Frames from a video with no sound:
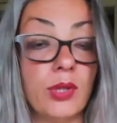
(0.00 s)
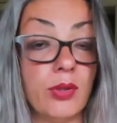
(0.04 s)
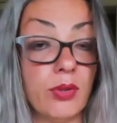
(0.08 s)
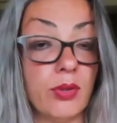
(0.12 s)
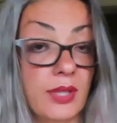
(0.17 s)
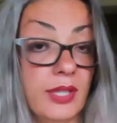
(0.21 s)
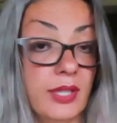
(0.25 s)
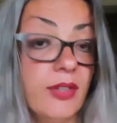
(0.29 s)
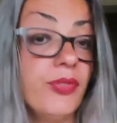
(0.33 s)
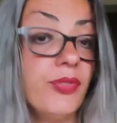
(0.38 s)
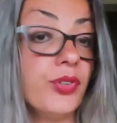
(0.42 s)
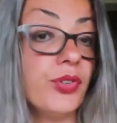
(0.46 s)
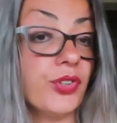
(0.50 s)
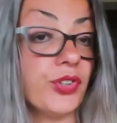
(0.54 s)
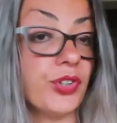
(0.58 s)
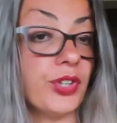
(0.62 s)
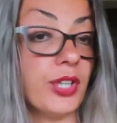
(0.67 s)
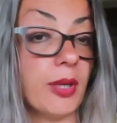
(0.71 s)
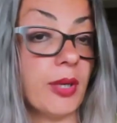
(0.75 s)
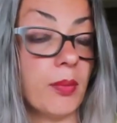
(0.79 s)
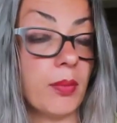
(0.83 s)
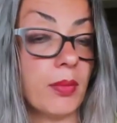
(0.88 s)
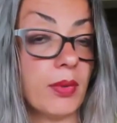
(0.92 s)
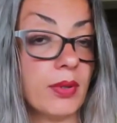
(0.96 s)
you live with
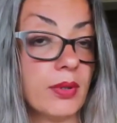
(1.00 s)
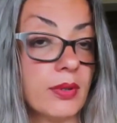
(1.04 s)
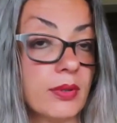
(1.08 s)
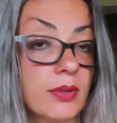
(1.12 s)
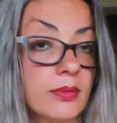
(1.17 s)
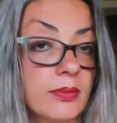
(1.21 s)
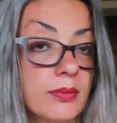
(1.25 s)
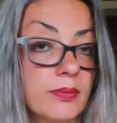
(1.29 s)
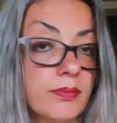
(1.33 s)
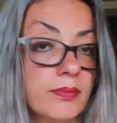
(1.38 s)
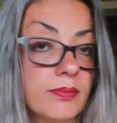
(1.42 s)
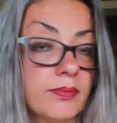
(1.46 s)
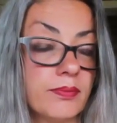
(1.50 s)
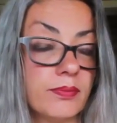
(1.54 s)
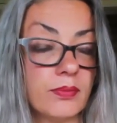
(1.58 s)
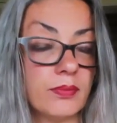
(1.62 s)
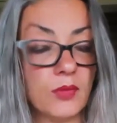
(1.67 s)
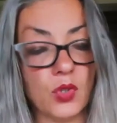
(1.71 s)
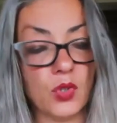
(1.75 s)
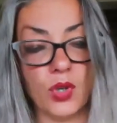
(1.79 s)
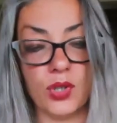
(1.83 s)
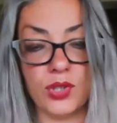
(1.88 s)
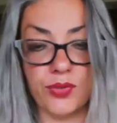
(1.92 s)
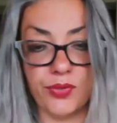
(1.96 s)
him?
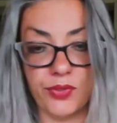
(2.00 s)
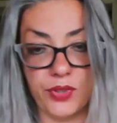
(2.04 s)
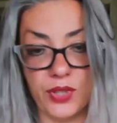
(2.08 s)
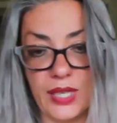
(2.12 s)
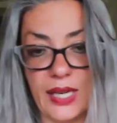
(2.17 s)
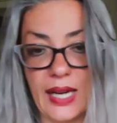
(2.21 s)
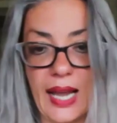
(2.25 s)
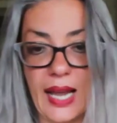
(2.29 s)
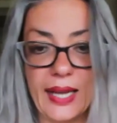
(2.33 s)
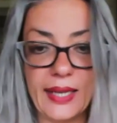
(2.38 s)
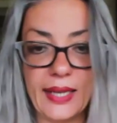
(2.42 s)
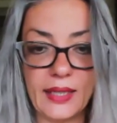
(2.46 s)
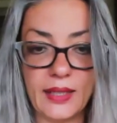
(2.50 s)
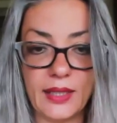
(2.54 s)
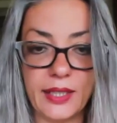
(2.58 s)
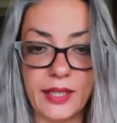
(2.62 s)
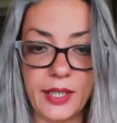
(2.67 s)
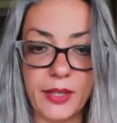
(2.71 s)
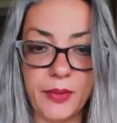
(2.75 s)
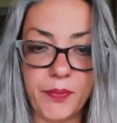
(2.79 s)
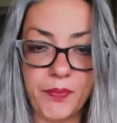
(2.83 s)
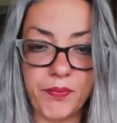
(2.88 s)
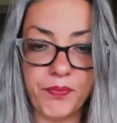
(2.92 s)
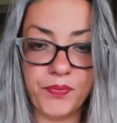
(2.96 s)
Not very likely.
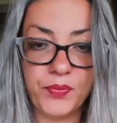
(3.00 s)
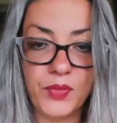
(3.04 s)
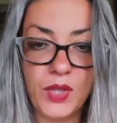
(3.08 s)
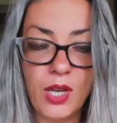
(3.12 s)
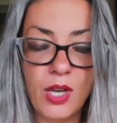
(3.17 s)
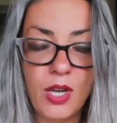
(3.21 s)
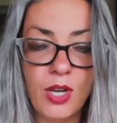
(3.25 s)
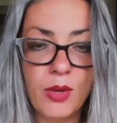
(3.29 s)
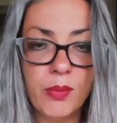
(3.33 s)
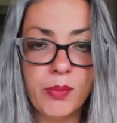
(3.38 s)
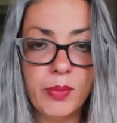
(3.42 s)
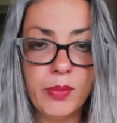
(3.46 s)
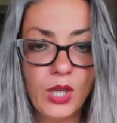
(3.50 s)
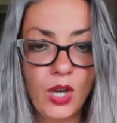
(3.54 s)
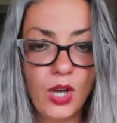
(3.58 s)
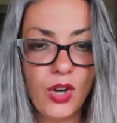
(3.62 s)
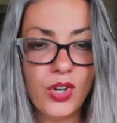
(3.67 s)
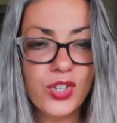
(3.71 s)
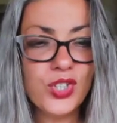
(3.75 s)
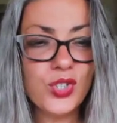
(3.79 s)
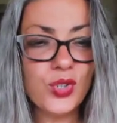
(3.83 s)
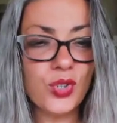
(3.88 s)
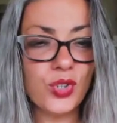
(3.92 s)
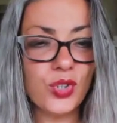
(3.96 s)

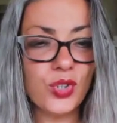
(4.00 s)
Because your